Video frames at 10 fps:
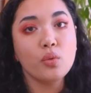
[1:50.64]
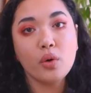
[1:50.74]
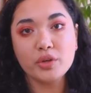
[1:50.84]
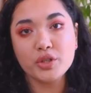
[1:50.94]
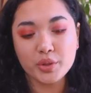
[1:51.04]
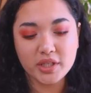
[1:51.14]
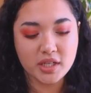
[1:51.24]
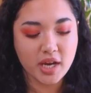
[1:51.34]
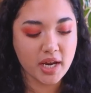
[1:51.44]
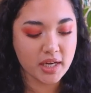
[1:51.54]
What we're doing
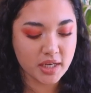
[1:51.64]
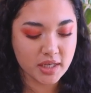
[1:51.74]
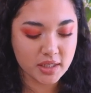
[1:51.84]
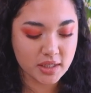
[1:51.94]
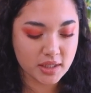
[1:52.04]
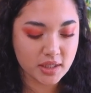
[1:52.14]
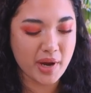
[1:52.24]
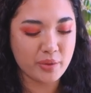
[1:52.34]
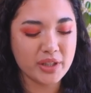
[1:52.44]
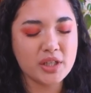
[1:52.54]
today is,
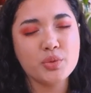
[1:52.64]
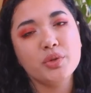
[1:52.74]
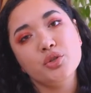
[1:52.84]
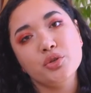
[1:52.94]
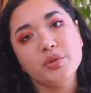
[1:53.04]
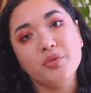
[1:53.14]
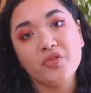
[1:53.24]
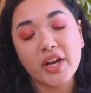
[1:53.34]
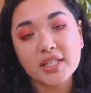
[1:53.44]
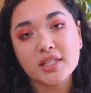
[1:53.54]
I really just want to draw some
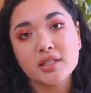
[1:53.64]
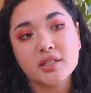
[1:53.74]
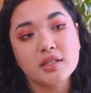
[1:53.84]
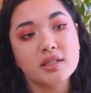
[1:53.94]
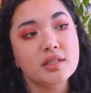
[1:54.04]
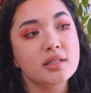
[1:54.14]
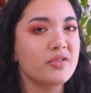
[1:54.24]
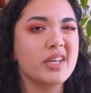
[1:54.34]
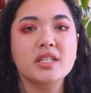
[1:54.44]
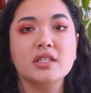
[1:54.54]
faces.
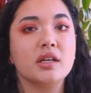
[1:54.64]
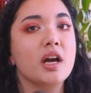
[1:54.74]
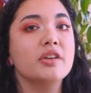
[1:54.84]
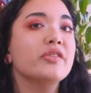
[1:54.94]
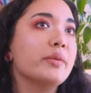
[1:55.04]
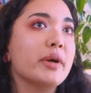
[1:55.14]
Faces are kind of like